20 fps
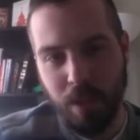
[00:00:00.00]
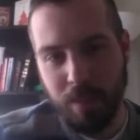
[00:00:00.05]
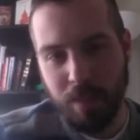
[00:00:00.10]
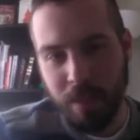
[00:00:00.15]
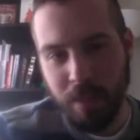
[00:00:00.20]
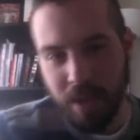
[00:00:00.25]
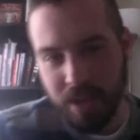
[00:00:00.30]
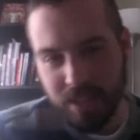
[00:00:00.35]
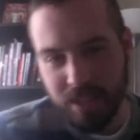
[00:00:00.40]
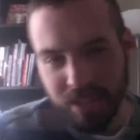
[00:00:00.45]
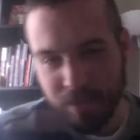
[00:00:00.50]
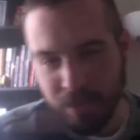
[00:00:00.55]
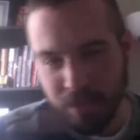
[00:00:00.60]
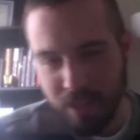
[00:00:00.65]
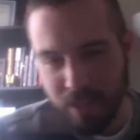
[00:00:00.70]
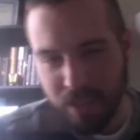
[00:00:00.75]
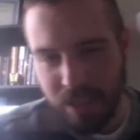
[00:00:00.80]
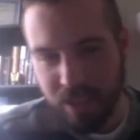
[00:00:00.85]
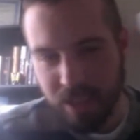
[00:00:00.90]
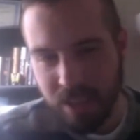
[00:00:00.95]

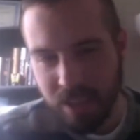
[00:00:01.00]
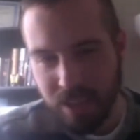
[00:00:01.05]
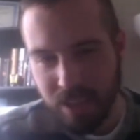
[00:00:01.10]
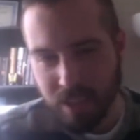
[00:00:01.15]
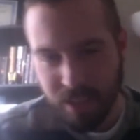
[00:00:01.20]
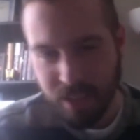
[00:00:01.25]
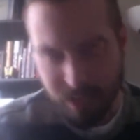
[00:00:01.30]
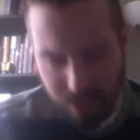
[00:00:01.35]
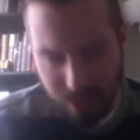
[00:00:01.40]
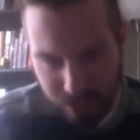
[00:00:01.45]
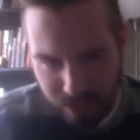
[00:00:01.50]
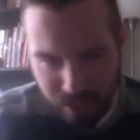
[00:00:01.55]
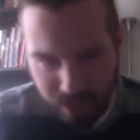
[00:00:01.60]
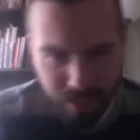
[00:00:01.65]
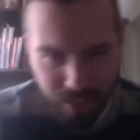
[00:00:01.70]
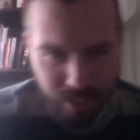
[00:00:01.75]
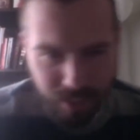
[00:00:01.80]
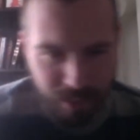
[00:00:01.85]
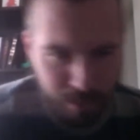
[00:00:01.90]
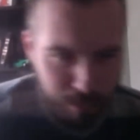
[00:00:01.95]
possibly
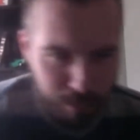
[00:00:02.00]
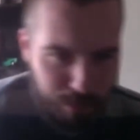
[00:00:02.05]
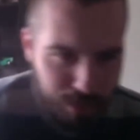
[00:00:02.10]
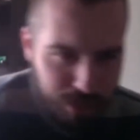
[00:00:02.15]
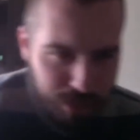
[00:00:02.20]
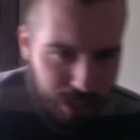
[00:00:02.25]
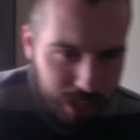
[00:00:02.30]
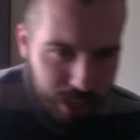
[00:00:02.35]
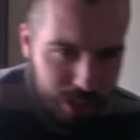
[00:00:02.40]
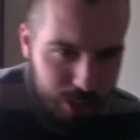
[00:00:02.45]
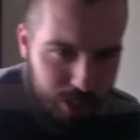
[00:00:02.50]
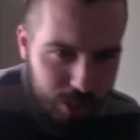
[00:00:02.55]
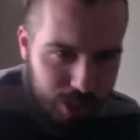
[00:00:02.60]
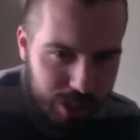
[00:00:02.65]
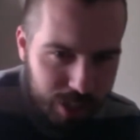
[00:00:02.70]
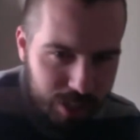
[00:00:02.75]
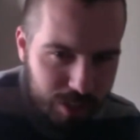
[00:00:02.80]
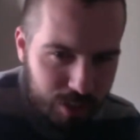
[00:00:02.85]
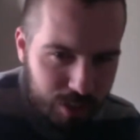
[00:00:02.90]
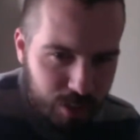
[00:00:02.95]
a massage
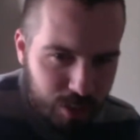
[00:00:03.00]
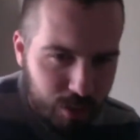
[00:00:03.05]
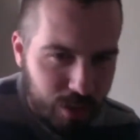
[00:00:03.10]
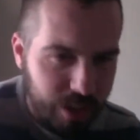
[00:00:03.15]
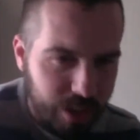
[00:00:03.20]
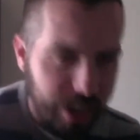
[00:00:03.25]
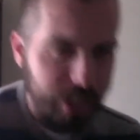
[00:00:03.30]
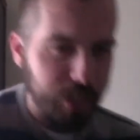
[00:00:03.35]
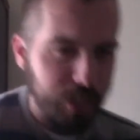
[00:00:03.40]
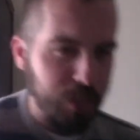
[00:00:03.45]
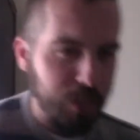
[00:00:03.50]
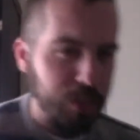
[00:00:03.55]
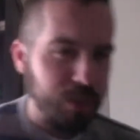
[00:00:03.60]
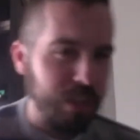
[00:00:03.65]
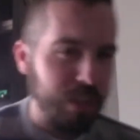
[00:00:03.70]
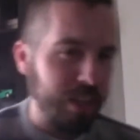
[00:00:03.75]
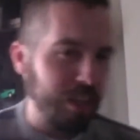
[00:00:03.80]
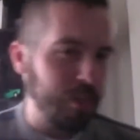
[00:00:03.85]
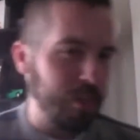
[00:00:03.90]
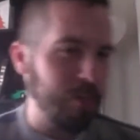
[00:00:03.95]
chair or an
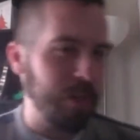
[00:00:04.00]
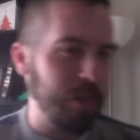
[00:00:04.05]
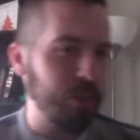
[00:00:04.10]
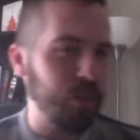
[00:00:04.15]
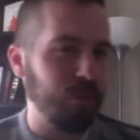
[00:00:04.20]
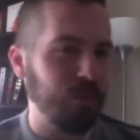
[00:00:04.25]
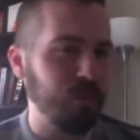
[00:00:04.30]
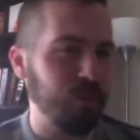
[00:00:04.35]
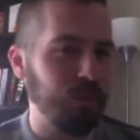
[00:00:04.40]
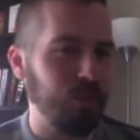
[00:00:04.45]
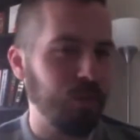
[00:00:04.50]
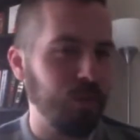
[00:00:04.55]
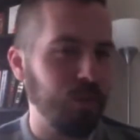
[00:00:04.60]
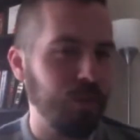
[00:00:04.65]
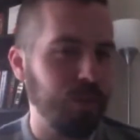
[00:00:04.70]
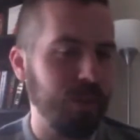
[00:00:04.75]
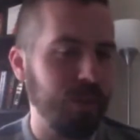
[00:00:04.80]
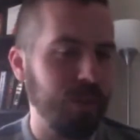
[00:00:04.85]
exercise bench of sorts.